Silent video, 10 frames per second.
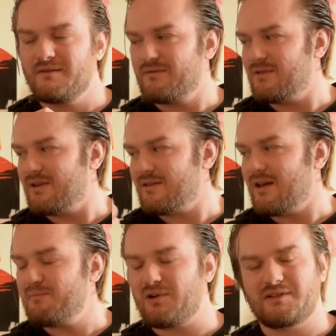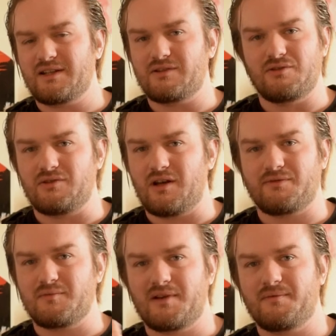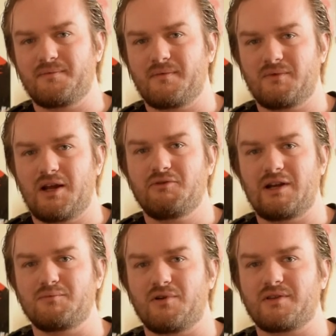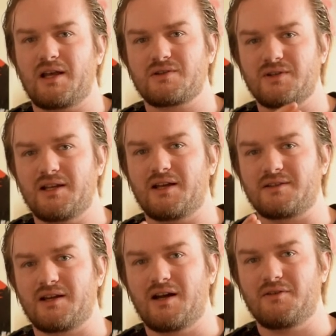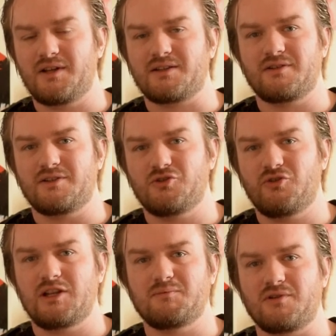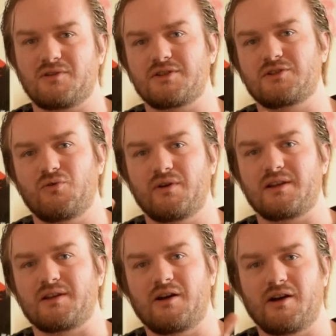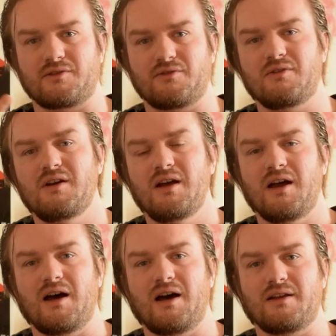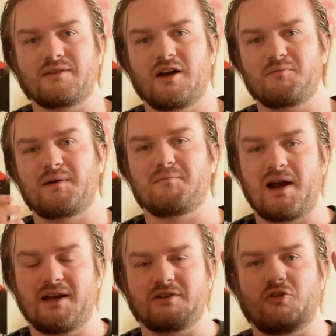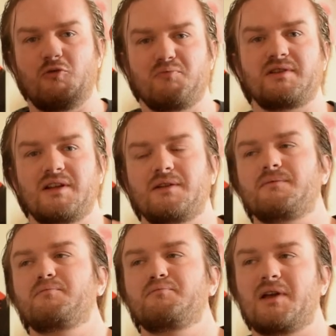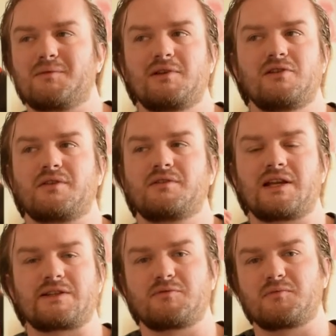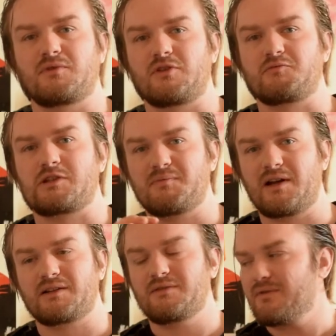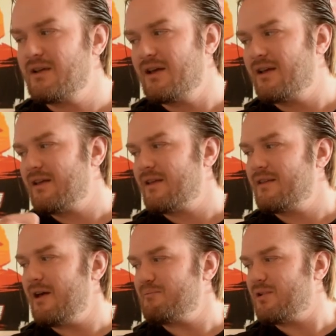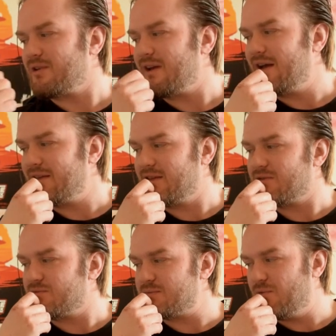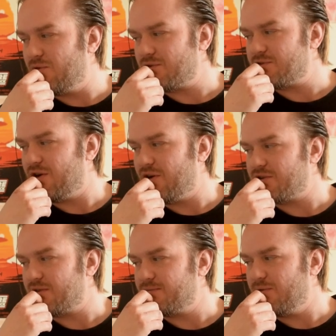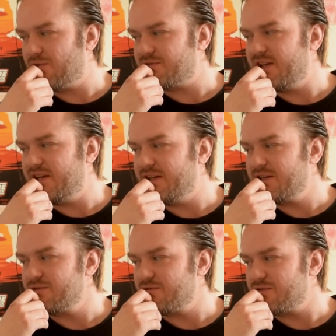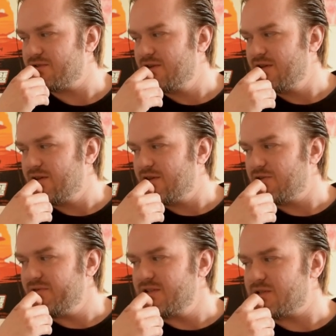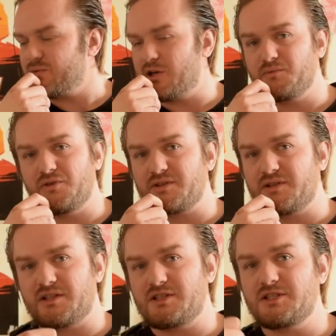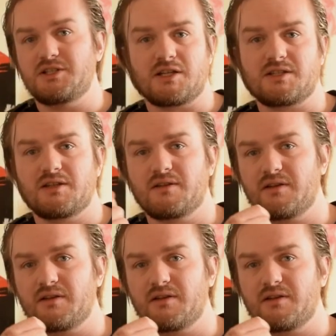Well, that book didn't do that for me. When I read a book, that's what I like to have. I like to enjoy the book, the story, the character, and have my mind open and make me look at things from another perspective. That book, I think, was more targeted for teenagers. There is swear words like shit